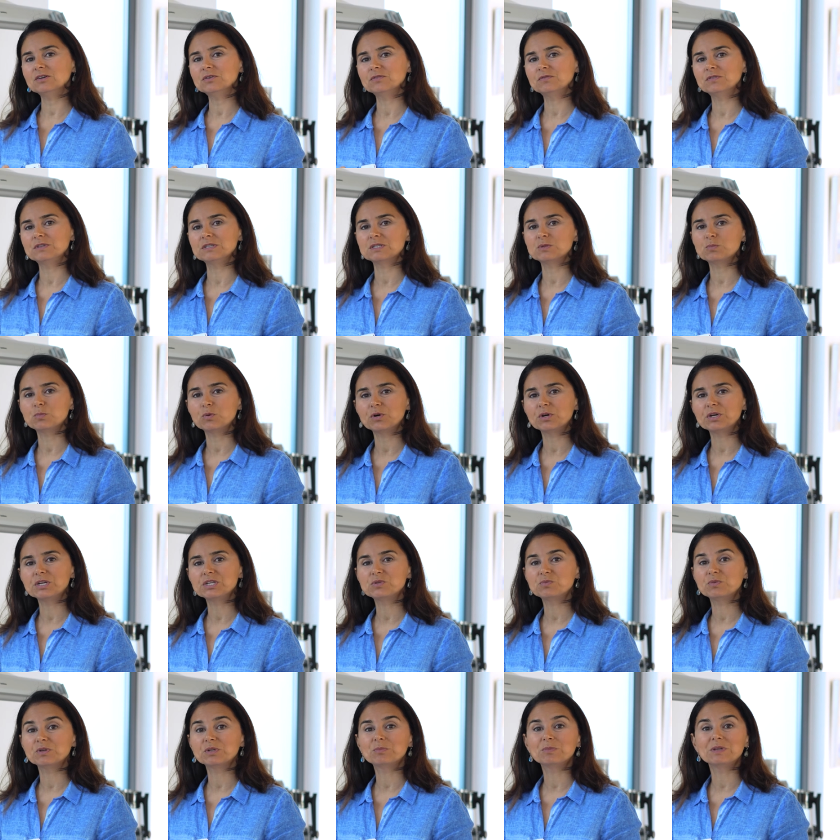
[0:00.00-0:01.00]
of this
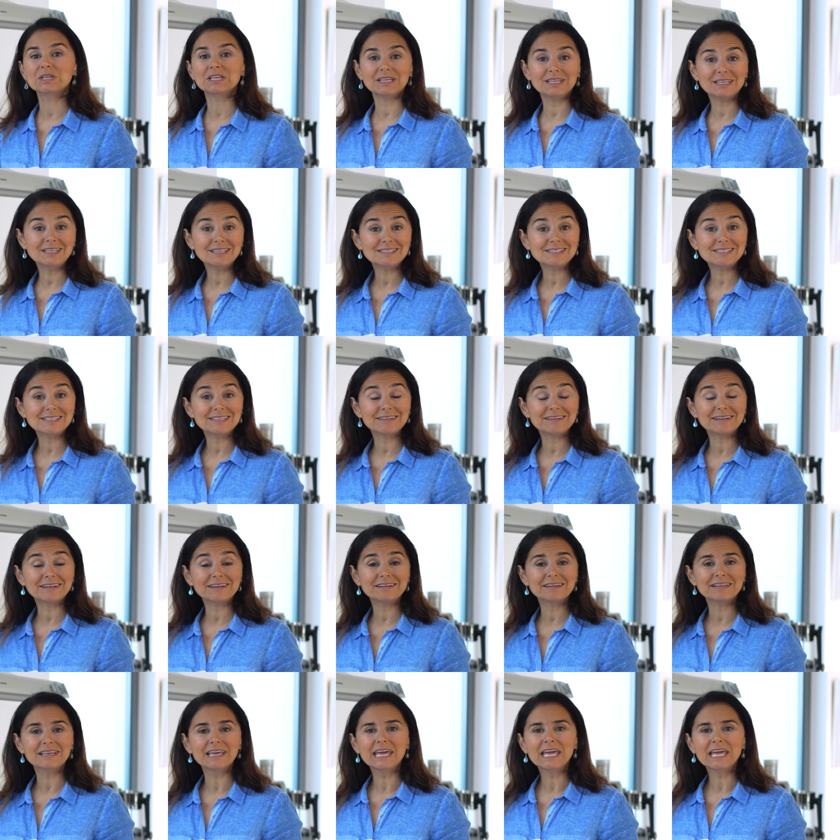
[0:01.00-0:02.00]
porridge will be easier.